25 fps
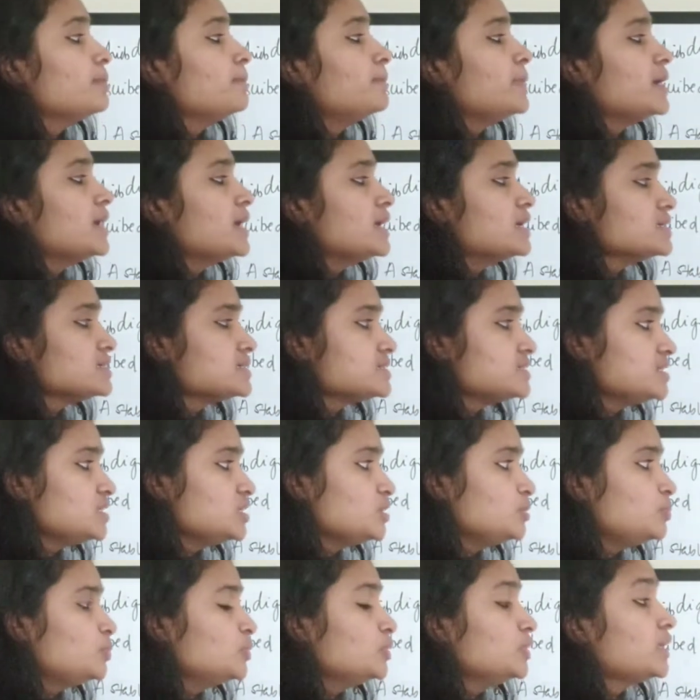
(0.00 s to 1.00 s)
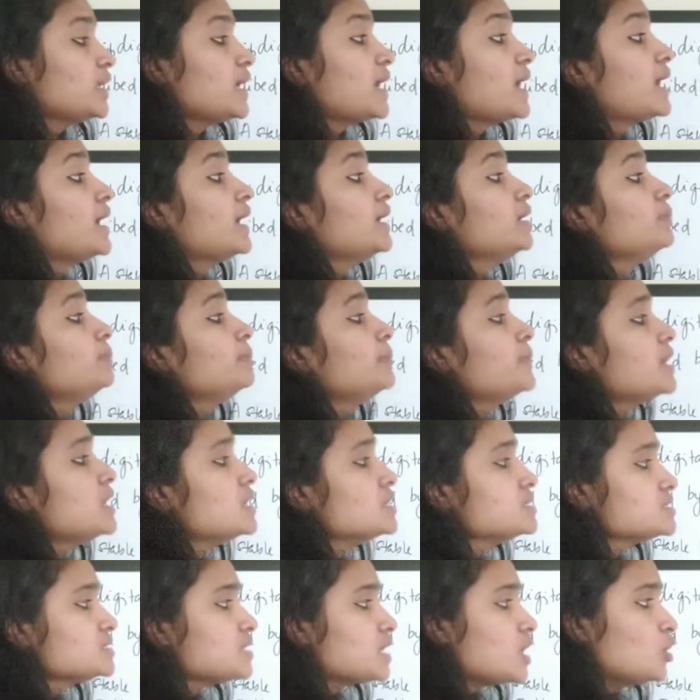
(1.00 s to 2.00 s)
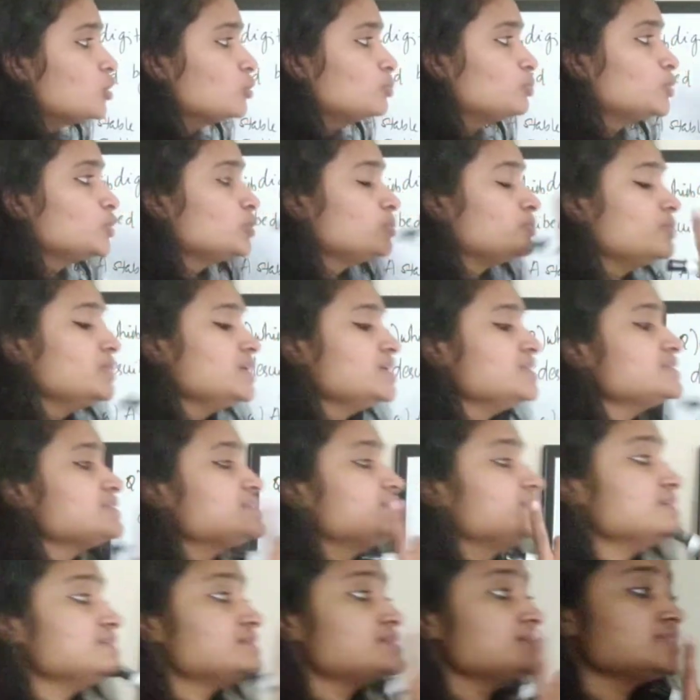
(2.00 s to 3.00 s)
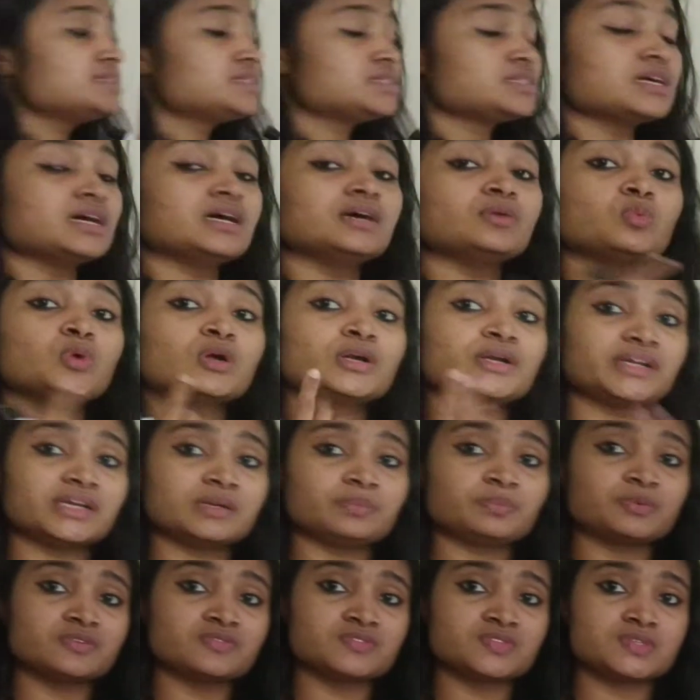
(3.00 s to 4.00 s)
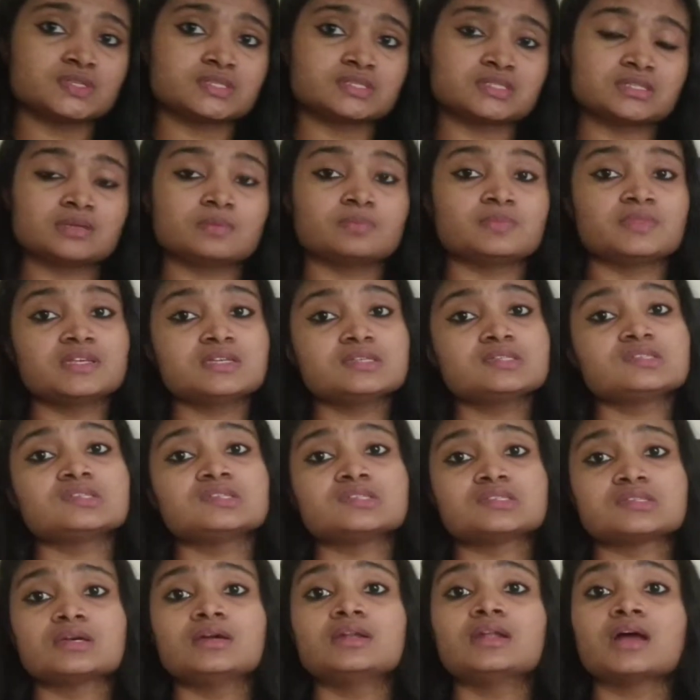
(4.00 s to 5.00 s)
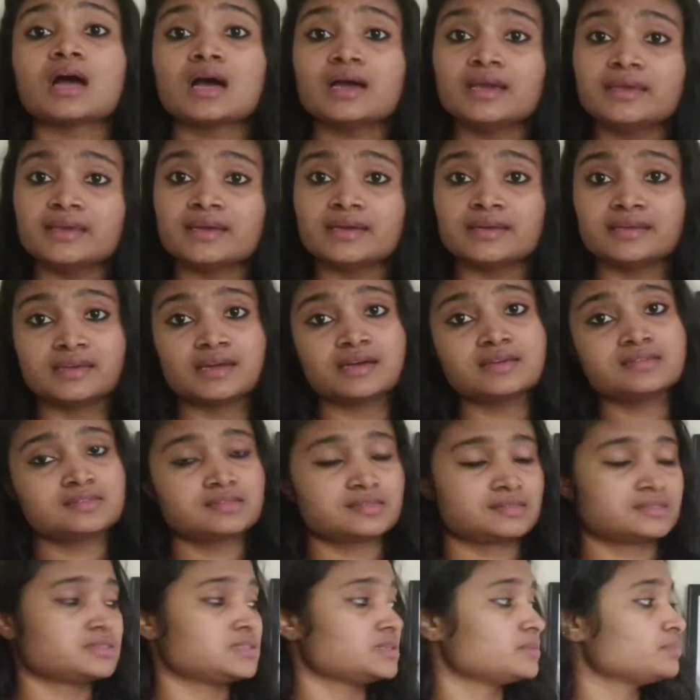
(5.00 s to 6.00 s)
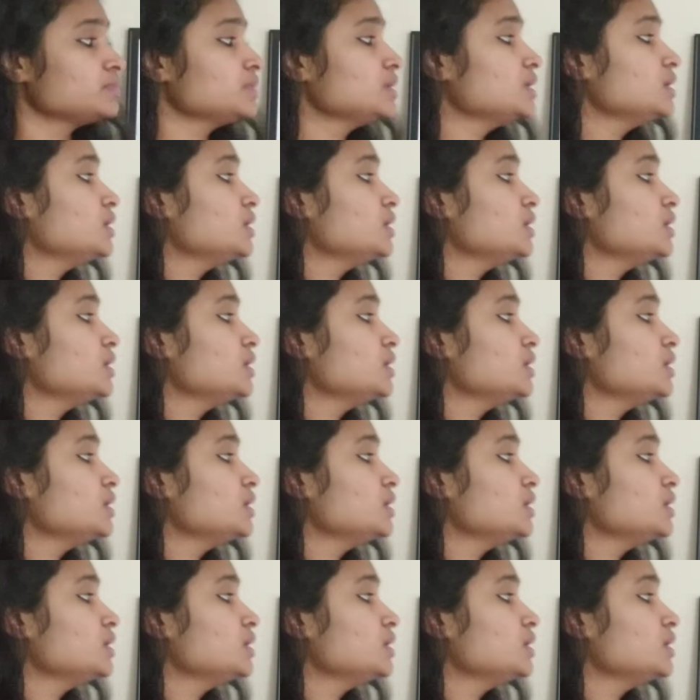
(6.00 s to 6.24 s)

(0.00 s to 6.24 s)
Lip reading: past input and past output, means this is a what type of system? This is an IIR system.